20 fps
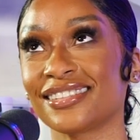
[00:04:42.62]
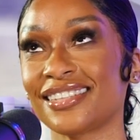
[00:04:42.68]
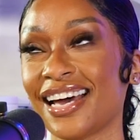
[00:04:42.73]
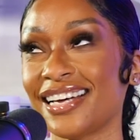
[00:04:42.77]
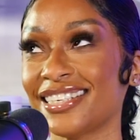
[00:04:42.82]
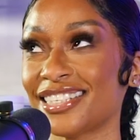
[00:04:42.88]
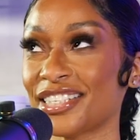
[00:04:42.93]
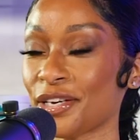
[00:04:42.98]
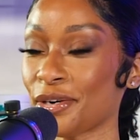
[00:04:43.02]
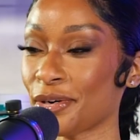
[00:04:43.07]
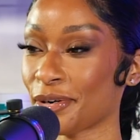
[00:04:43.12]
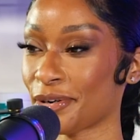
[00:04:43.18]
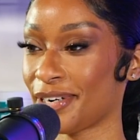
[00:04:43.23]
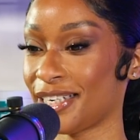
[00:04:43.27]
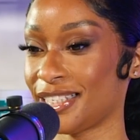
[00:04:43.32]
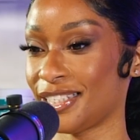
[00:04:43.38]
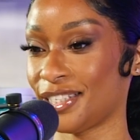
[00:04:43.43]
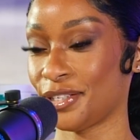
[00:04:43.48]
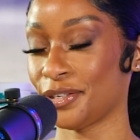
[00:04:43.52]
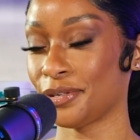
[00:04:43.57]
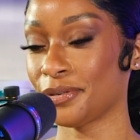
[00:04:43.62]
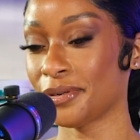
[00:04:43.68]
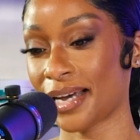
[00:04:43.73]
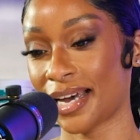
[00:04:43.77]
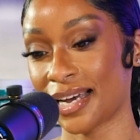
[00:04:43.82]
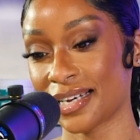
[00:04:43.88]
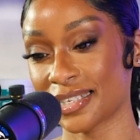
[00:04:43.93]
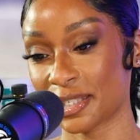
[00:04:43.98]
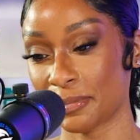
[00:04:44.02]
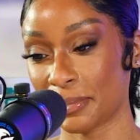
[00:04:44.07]
that's so crazy you
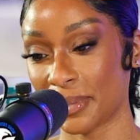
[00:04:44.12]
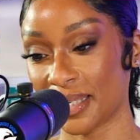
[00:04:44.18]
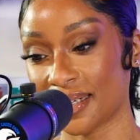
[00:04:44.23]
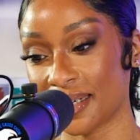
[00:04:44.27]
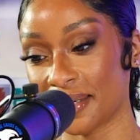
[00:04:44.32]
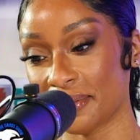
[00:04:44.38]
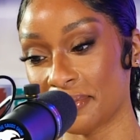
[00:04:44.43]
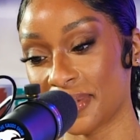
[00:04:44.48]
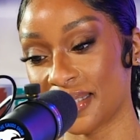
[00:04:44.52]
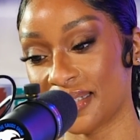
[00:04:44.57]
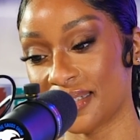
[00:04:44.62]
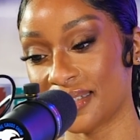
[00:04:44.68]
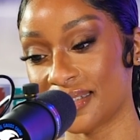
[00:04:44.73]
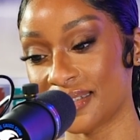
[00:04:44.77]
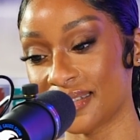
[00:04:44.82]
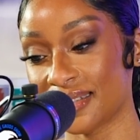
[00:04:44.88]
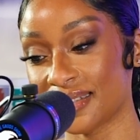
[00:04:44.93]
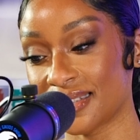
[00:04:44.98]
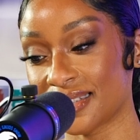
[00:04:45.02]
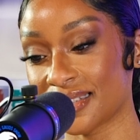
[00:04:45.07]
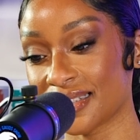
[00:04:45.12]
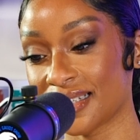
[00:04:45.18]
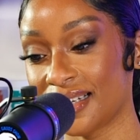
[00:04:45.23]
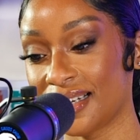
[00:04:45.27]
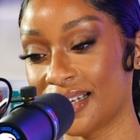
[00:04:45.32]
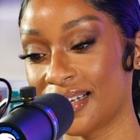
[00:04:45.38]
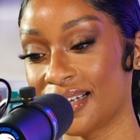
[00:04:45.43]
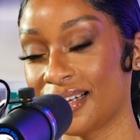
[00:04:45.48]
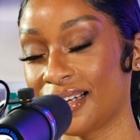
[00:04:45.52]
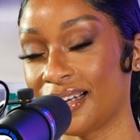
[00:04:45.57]
asked me that, because
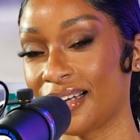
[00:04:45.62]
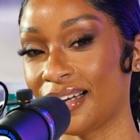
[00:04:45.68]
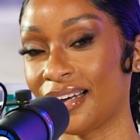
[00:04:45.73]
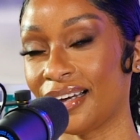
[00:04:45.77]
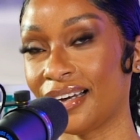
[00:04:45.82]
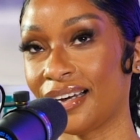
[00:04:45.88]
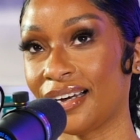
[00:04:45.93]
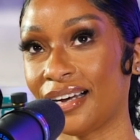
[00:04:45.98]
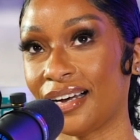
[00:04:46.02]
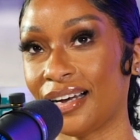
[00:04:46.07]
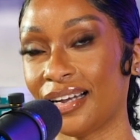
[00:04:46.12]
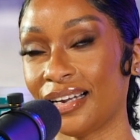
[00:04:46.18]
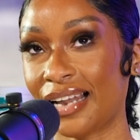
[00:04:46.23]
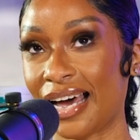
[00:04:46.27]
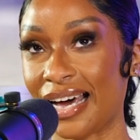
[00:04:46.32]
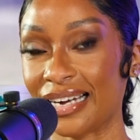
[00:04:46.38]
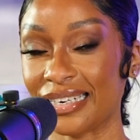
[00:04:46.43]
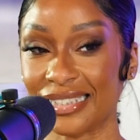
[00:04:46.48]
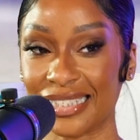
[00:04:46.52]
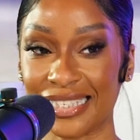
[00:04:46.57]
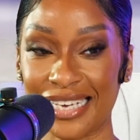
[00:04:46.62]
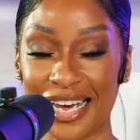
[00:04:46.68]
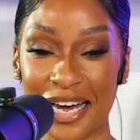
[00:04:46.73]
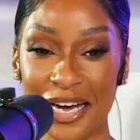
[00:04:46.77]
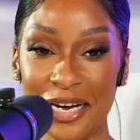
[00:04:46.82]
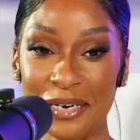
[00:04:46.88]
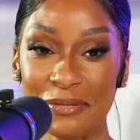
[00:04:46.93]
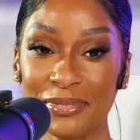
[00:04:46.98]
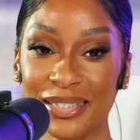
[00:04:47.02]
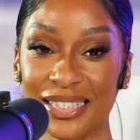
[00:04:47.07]
a lot of
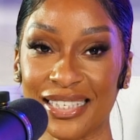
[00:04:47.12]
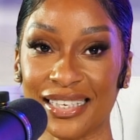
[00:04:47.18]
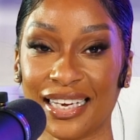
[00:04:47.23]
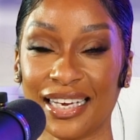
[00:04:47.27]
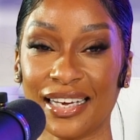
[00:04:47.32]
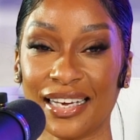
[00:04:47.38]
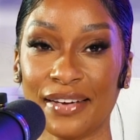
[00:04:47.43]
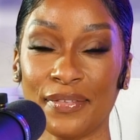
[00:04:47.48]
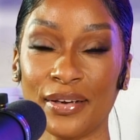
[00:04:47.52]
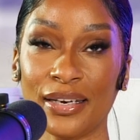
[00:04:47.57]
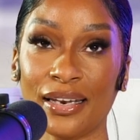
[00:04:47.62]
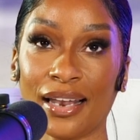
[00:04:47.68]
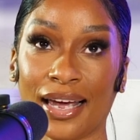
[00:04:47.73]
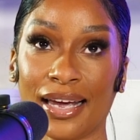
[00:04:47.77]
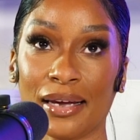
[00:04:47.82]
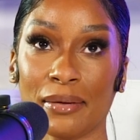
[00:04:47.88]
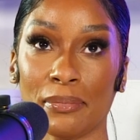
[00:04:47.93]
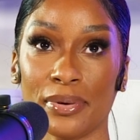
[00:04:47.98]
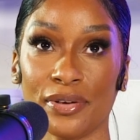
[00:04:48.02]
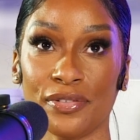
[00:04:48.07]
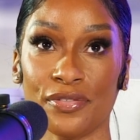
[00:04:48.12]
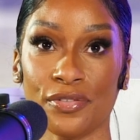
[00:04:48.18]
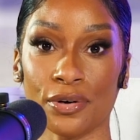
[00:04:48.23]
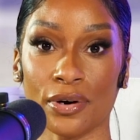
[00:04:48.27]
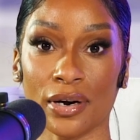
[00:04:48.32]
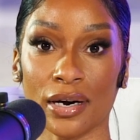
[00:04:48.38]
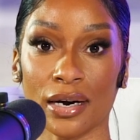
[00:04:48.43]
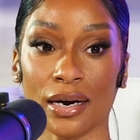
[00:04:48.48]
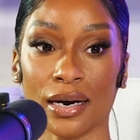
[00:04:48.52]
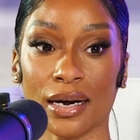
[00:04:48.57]
times, even like
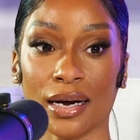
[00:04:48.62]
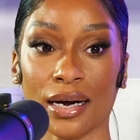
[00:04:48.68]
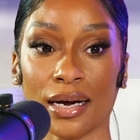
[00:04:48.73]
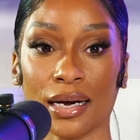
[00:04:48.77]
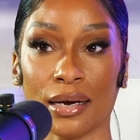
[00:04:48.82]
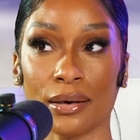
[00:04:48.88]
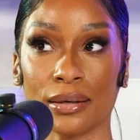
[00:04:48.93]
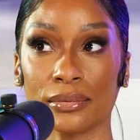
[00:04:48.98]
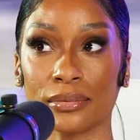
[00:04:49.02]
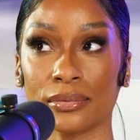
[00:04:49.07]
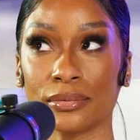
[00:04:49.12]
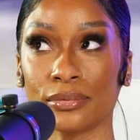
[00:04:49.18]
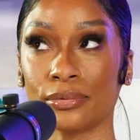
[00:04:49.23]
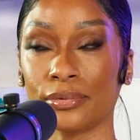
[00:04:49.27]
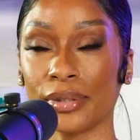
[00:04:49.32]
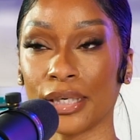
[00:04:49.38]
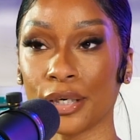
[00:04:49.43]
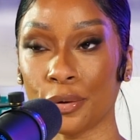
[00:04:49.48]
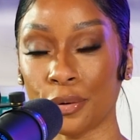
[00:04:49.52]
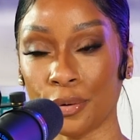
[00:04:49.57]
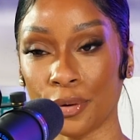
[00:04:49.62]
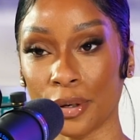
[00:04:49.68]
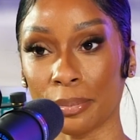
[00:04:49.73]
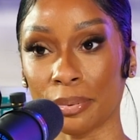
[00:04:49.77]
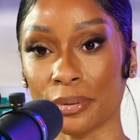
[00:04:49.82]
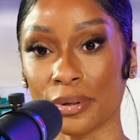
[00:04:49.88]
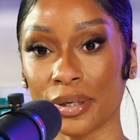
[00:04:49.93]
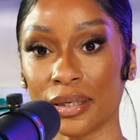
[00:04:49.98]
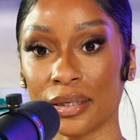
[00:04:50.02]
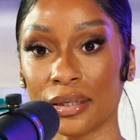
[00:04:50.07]
before I went
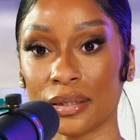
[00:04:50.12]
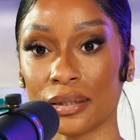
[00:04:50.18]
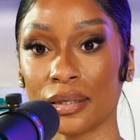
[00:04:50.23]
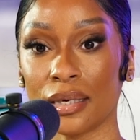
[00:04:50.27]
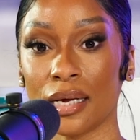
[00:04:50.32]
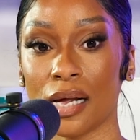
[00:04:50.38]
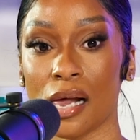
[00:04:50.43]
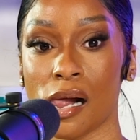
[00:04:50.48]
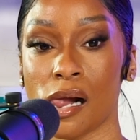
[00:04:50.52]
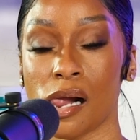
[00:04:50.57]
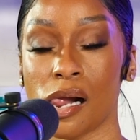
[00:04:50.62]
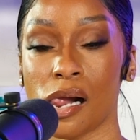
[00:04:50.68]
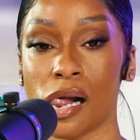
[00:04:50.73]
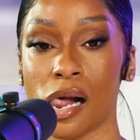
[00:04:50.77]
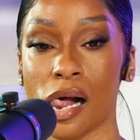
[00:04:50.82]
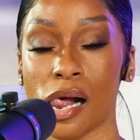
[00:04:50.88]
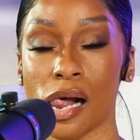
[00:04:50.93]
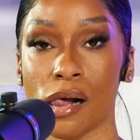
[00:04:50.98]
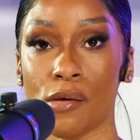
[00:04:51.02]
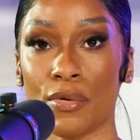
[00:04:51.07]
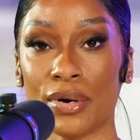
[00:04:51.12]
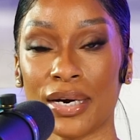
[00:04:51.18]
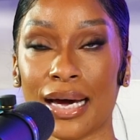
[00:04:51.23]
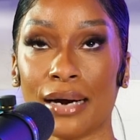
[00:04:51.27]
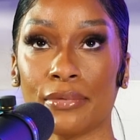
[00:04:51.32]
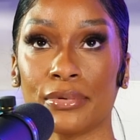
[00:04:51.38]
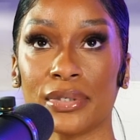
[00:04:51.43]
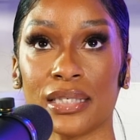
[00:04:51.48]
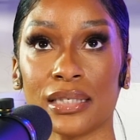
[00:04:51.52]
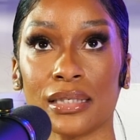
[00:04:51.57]
corporate, when I
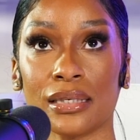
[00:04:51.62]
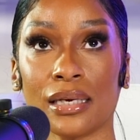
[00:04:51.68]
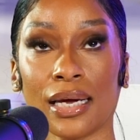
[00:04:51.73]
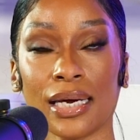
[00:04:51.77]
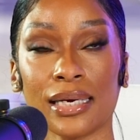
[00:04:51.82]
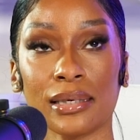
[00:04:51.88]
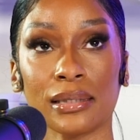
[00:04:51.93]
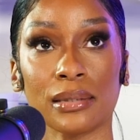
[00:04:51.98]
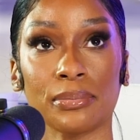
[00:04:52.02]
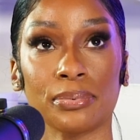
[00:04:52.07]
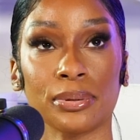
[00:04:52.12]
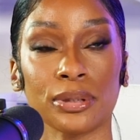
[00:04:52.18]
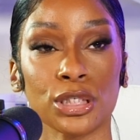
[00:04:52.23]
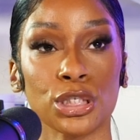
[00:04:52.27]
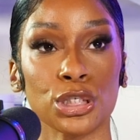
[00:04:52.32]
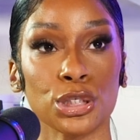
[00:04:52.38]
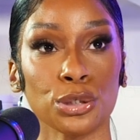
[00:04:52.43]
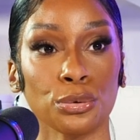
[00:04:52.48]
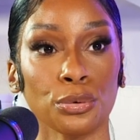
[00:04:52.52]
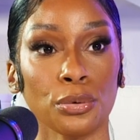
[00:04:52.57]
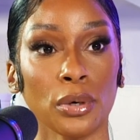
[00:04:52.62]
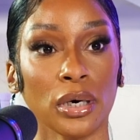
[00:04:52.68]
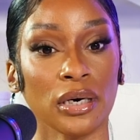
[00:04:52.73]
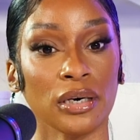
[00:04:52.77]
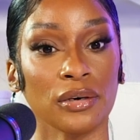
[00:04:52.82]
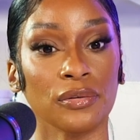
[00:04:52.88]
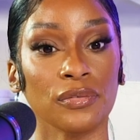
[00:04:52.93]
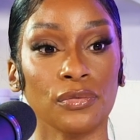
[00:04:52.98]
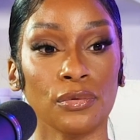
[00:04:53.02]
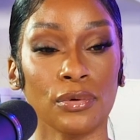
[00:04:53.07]
was in like pursuit
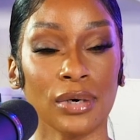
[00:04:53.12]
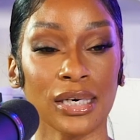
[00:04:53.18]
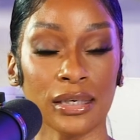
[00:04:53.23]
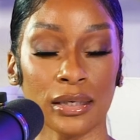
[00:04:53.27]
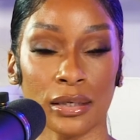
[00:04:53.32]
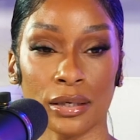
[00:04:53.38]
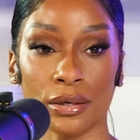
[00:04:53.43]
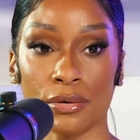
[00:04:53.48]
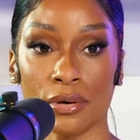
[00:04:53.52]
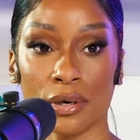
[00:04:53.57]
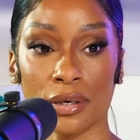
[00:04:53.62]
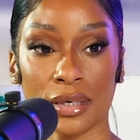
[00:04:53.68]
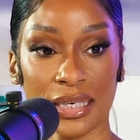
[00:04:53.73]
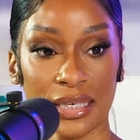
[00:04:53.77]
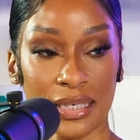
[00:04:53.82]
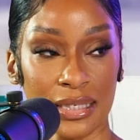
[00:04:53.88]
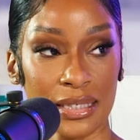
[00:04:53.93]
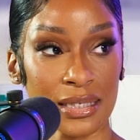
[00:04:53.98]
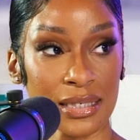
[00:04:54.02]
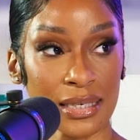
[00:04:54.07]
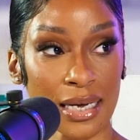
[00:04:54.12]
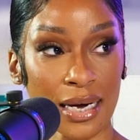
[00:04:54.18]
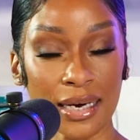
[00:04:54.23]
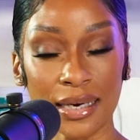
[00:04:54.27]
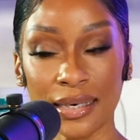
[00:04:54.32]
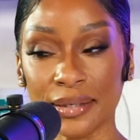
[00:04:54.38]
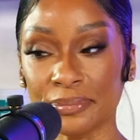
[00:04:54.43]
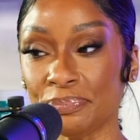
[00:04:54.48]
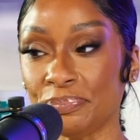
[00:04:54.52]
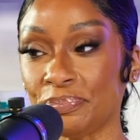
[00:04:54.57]
of wanting to go on the
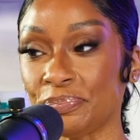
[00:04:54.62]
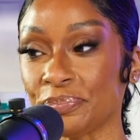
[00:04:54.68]
inside,